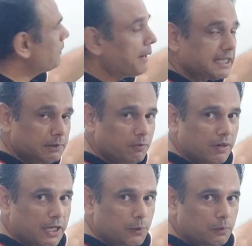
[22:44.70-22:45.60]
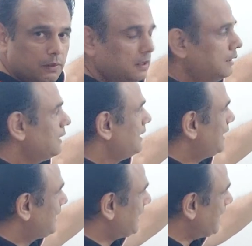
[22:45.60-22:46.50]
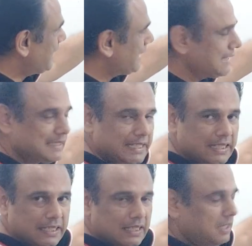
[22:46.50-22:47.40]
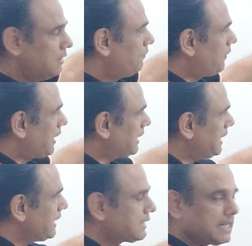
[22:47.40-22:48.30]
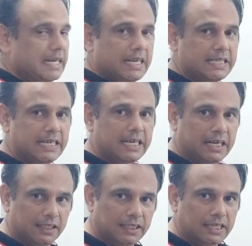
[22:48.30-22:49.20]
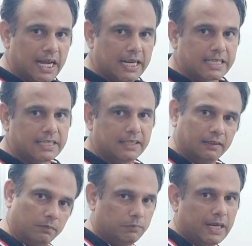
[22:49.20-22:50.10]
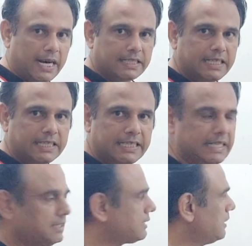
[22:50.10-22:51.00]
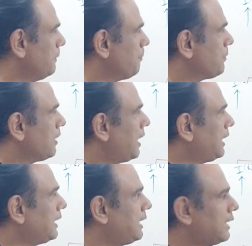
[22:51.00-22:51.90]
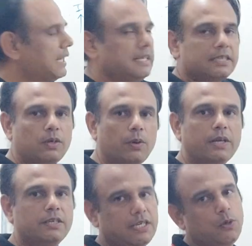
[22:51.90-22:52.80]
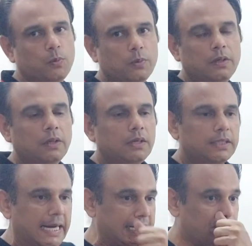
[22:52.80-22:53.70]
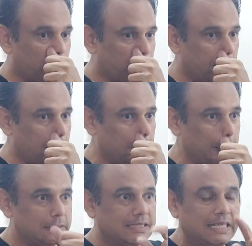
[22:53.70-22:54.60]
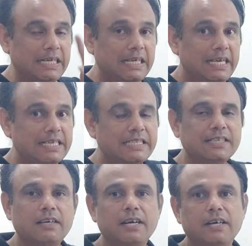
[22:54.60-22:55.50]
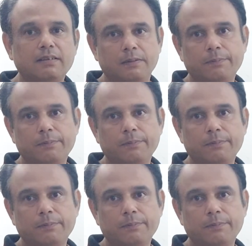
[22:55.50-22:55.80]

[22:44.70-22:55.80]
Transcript: maximum value, then decreasing. Finally, it's increasing in another direction. Direction is changed, and then again it's going 0. That is what we have seen in AC generator.